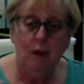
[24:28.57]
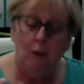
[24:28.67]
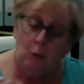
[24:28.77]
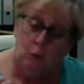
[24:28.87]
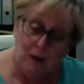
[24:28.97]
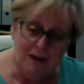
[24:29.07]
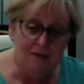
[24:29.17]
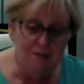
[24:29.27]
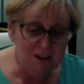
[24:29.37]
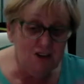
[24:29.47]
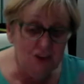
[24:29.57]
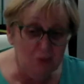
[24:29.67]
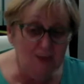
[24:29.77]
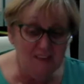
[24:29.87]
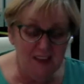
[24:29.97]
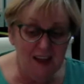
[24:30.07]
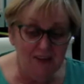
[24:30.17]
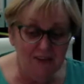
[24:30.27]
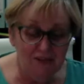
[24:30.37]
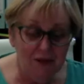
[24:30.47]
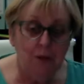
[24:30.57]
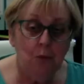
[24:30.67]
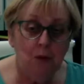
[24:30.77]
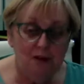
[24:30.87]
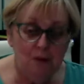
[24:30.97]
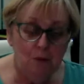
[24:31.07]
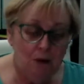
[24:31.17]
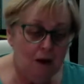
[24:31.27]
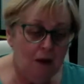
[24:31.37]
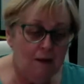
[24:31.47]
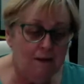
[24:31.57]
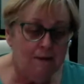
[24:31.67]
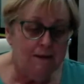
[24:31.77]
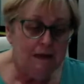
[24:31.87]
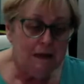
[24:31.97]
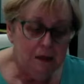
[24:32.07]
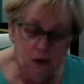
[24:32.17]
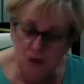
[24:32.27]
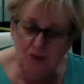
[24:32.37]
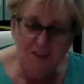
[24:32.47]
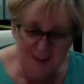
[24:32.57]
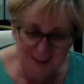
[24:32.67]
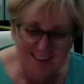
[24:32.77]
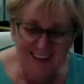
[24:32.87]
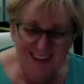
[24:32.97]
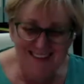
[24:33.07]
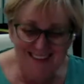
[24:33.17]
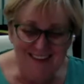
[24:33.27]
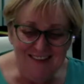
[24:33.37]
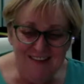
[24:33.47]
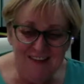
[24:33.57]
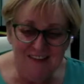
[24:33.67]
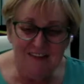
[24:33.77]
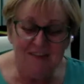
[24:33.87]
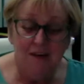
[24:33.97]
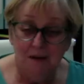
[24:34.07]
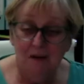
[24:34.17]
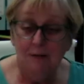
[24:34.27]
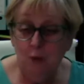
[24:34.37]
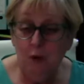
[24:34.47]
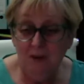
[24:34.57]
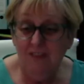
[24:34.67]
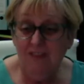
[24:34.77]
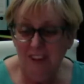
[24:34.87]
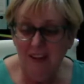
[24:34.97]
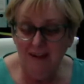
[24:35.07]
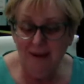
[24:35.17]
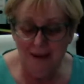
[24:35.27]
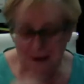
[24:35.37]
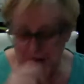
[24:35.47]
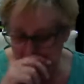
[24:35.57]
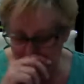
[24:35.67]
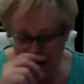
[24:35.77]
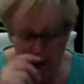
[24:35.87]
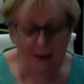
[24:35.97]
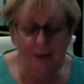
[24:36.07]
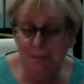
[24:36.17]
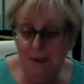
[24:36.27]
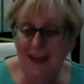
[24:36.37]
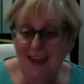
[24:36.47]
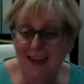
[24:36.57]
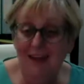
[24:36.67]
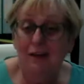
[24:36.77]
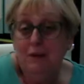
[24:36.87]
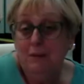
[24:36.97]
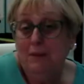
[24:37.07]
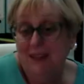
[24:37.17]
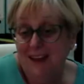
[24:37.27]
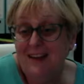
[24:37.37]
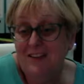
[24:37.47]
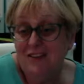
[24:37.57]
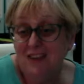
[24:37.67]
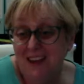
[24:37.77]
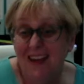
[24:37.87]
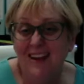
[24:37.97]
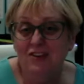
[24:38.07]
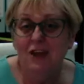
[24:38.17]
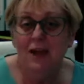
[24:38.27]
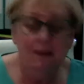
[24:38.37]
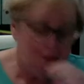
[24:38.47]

When you're intuitive, when you are using your clairsentience, what you're feeling may be the planetary energy.